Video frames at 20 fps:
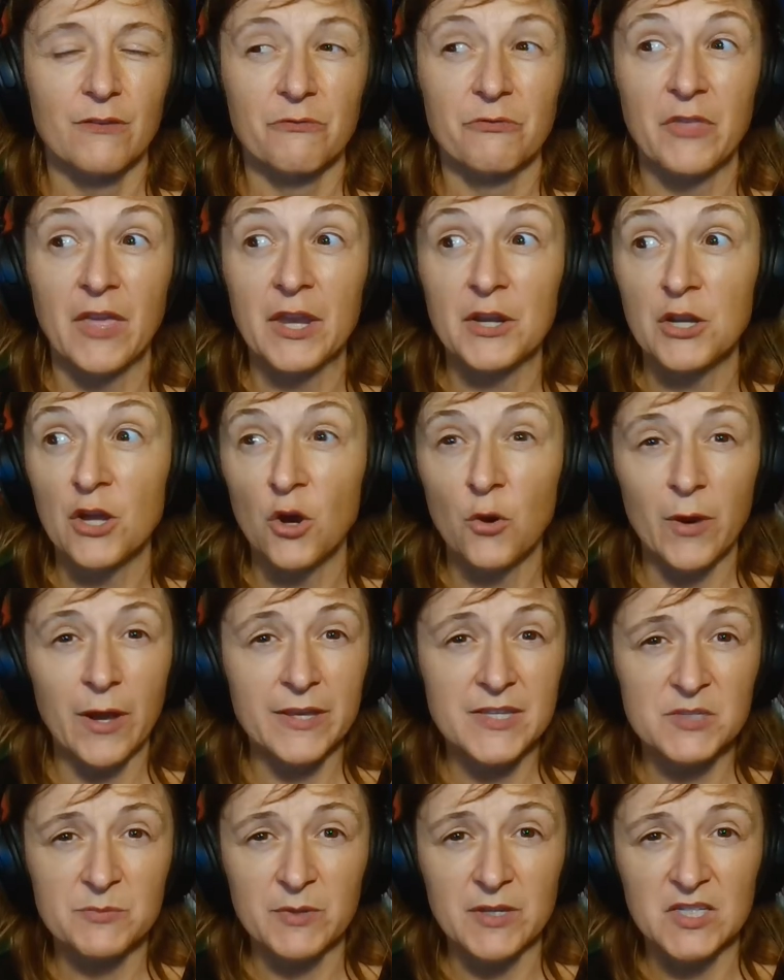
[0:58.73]
They know I
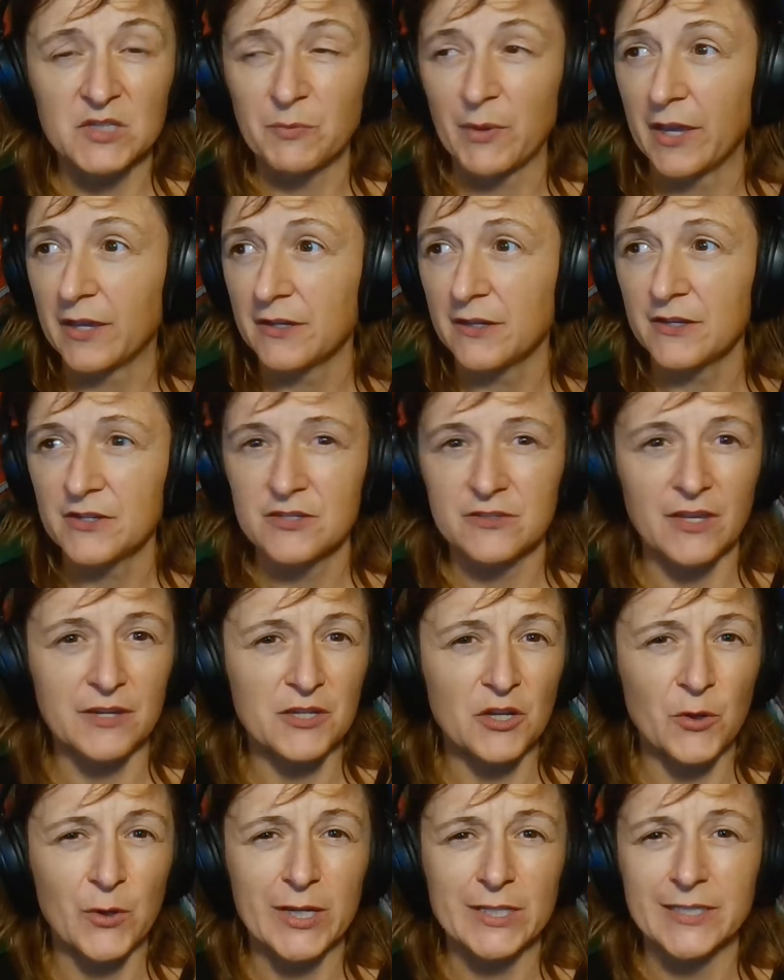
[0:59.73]
speak Spanish. They
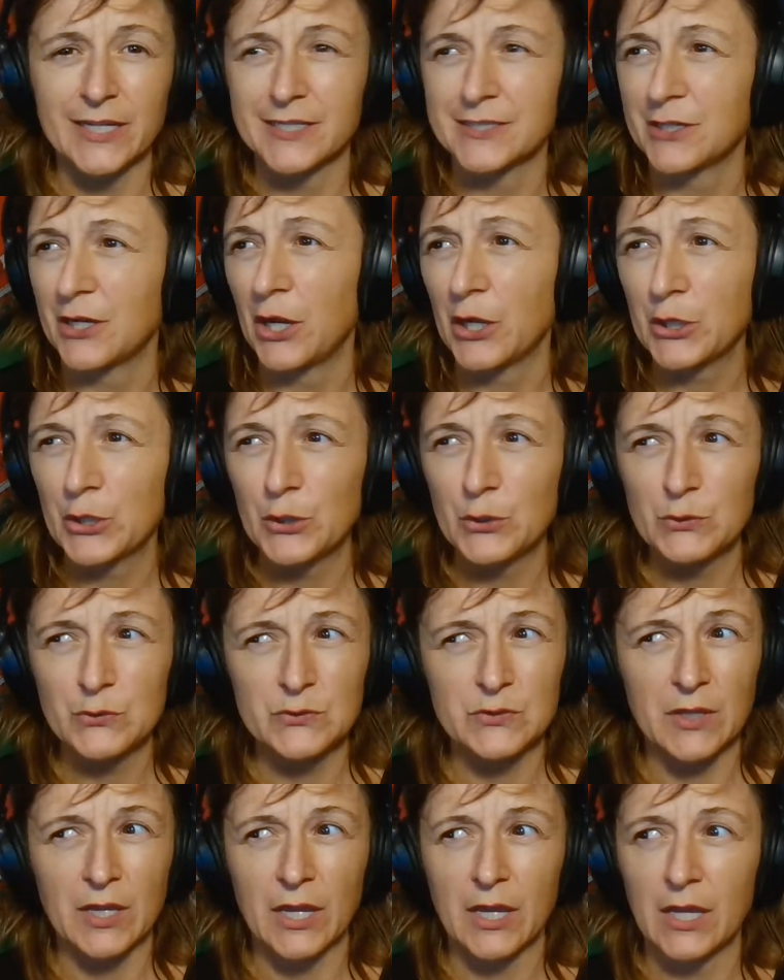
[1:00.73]
know I like
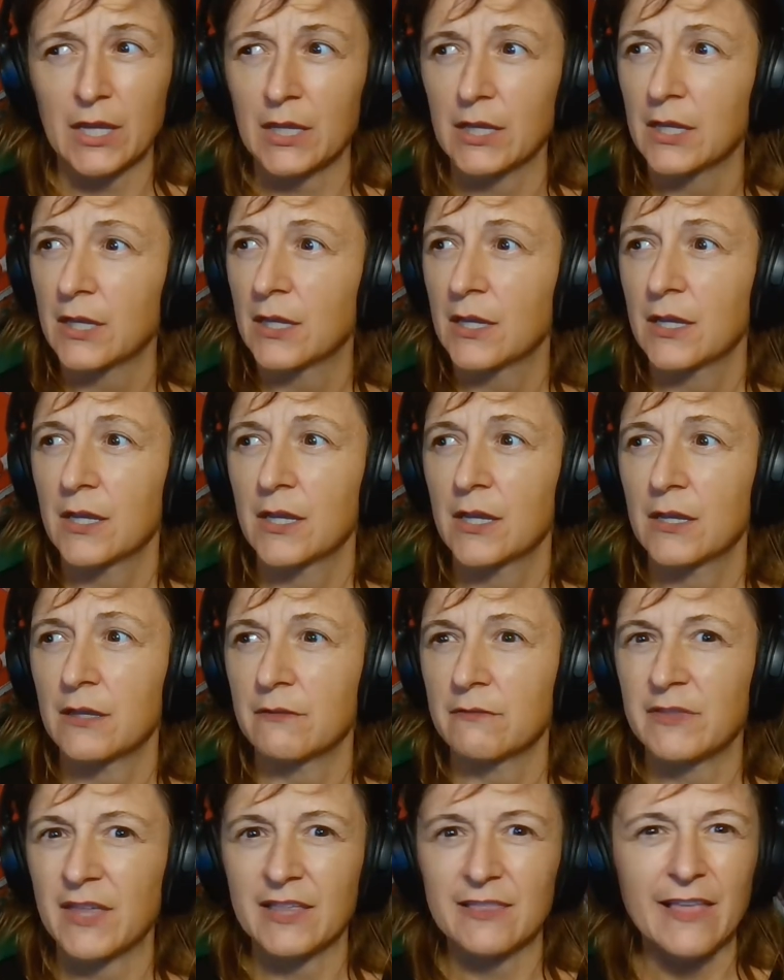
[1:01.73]
tacos. They
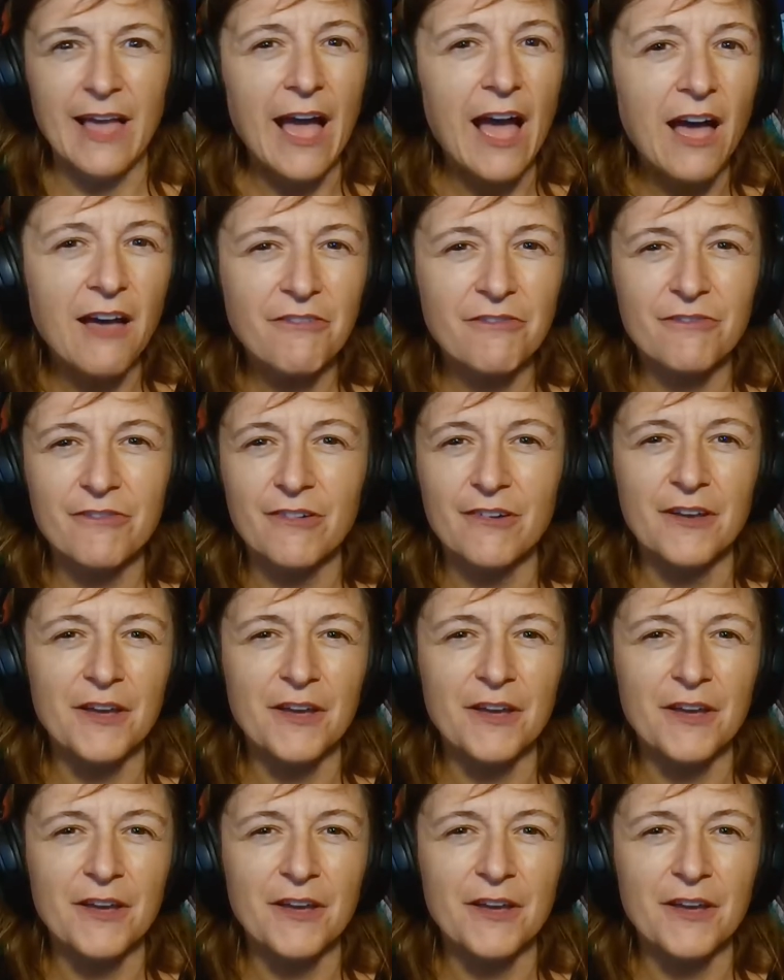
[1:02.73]
laugh.